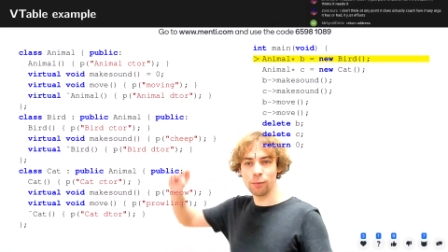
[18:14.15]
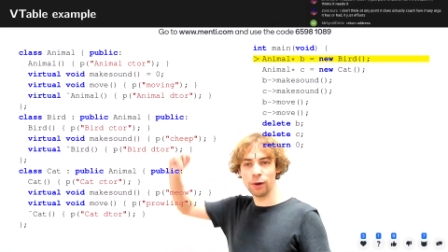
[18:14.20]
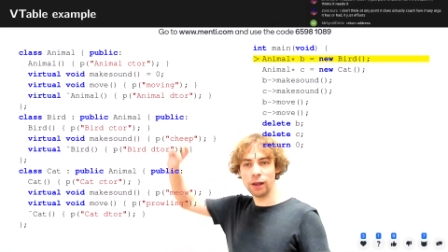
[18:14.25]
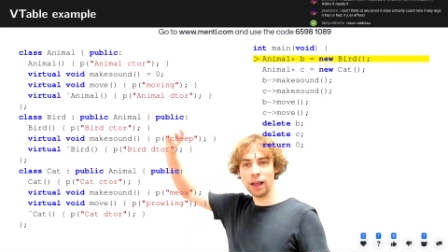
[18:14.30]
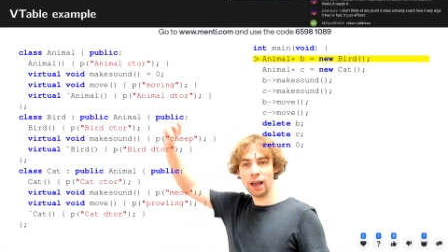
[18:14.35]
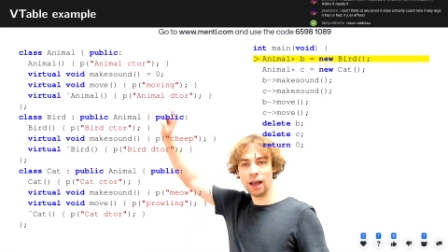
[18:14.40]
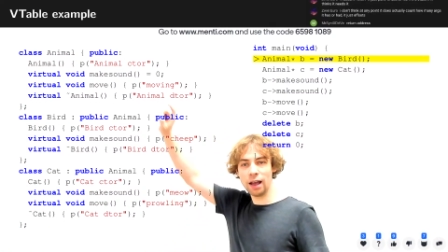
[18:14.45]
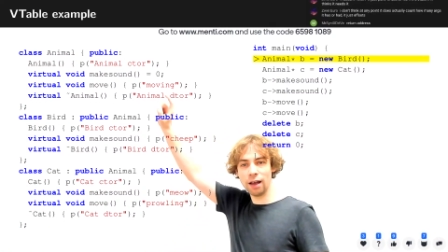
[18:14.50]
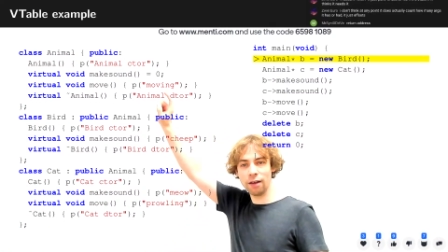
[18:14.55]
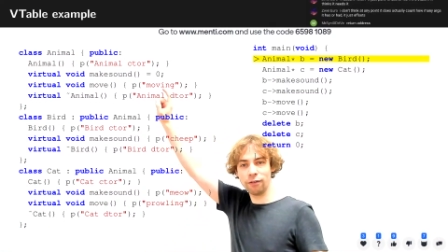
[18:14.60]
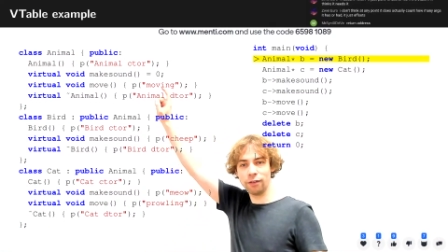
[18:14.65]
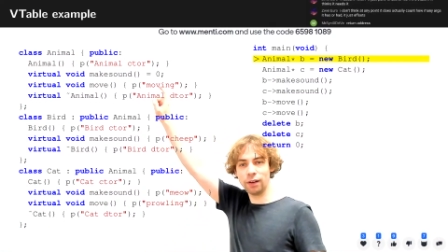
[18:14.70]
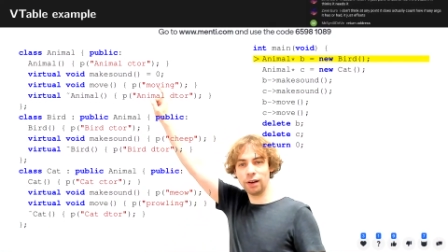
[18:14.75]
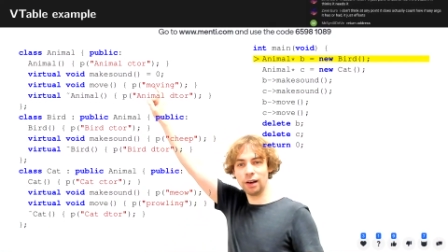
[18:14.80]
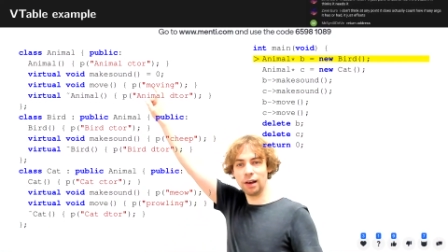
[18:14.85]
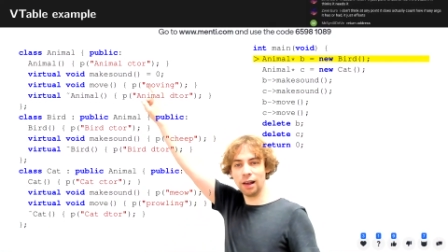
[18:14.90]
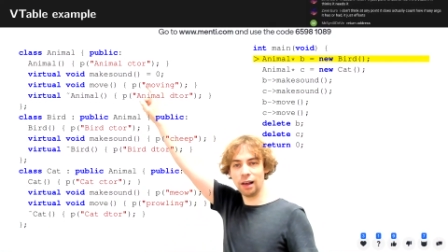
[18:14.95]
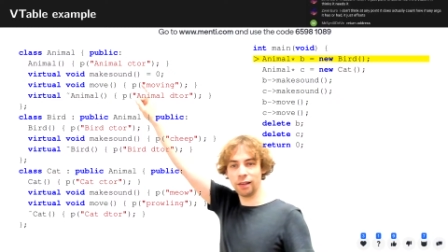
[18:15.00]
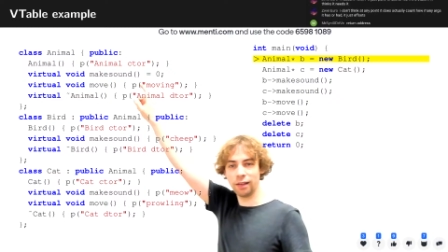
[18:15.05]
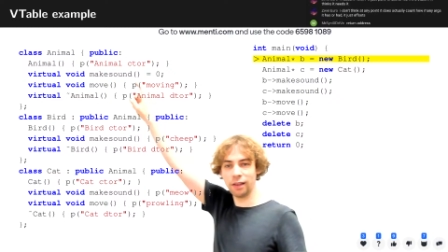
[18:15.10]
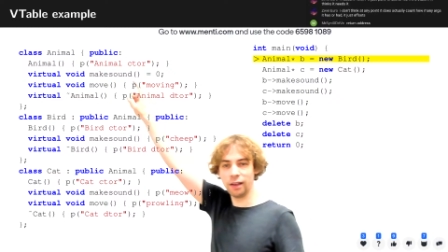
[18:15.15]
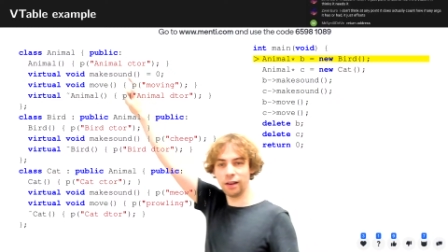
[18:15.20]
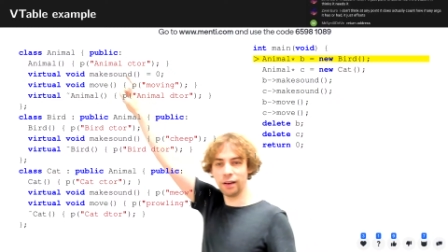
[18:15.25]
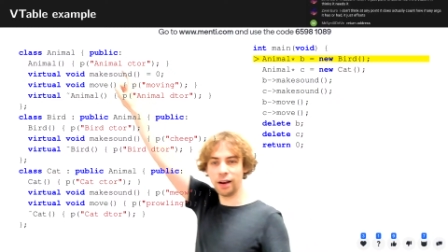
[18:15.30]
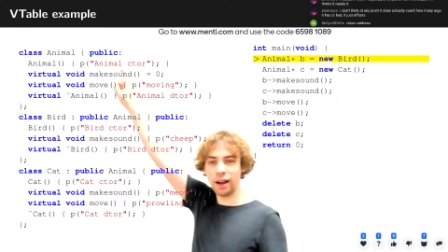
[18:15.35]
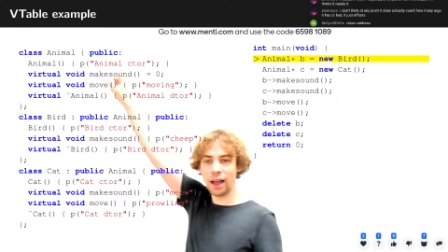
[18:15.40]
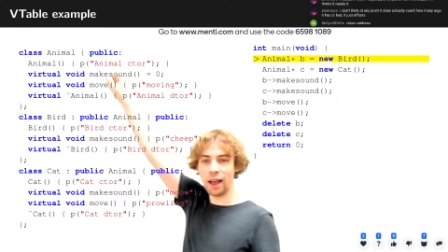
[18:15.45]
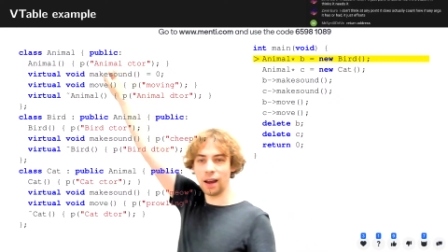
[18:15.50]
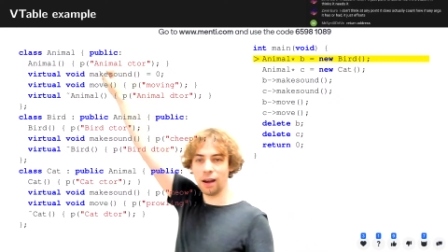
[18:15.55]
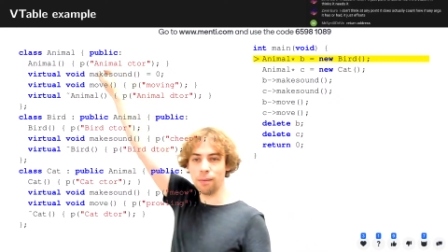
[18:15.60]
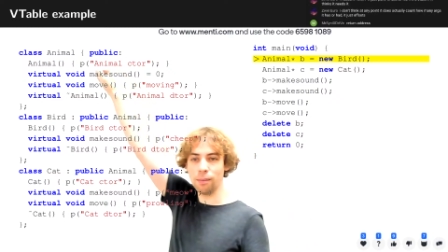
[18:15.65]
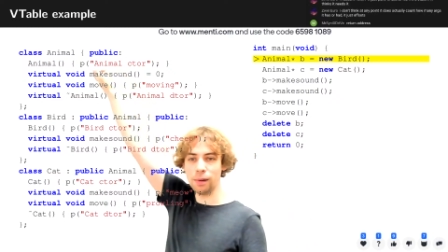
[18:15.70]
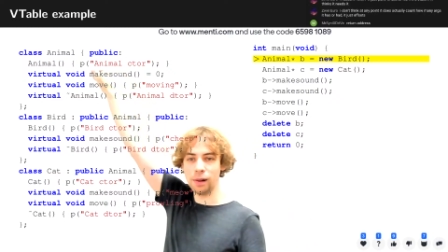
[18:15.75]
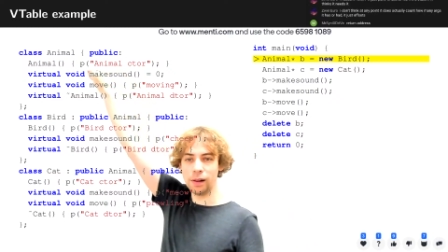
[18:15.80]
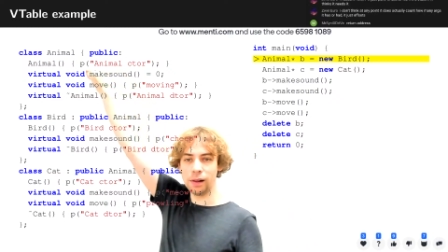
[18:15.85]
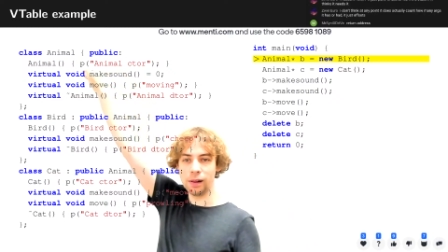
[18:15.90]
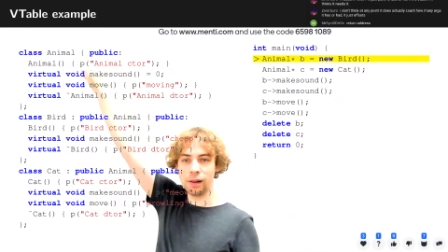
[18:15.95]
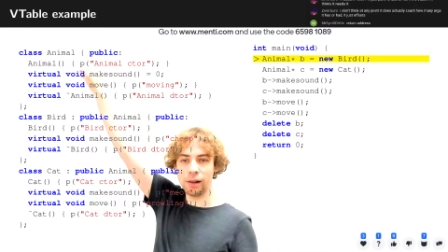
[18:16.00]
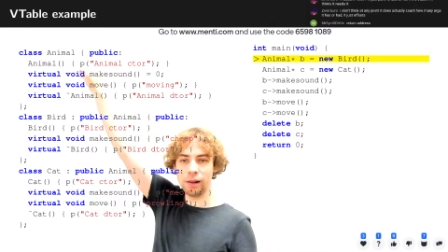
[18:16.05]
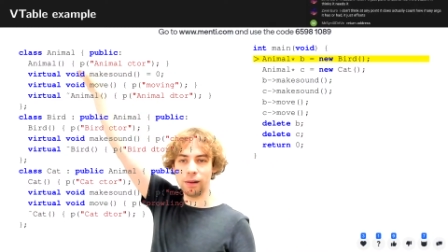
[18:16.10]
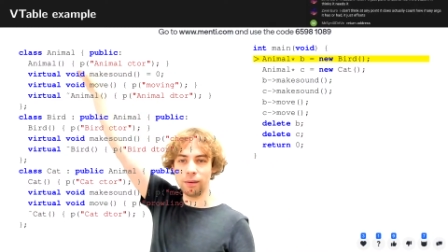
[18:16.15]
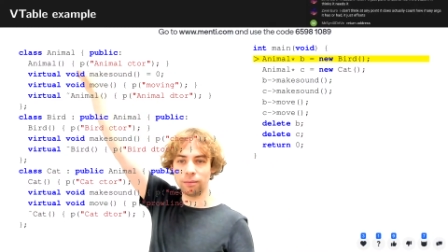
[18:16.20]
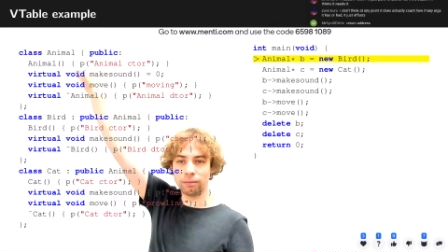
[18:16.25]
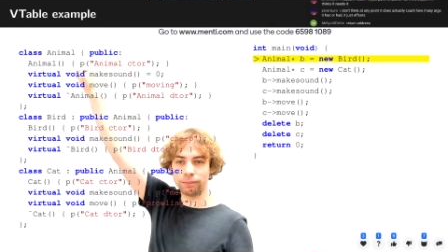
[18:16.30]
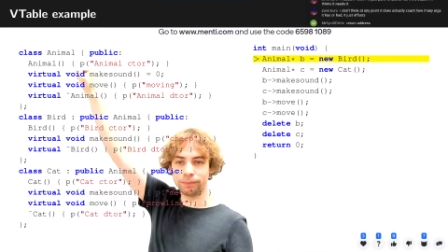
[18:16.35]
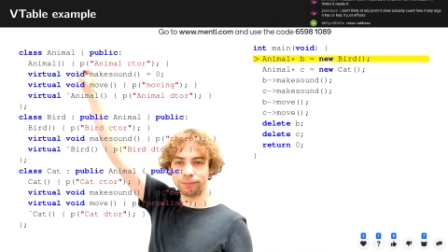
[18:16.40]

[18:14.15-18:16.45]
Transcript: We have a class here, animal,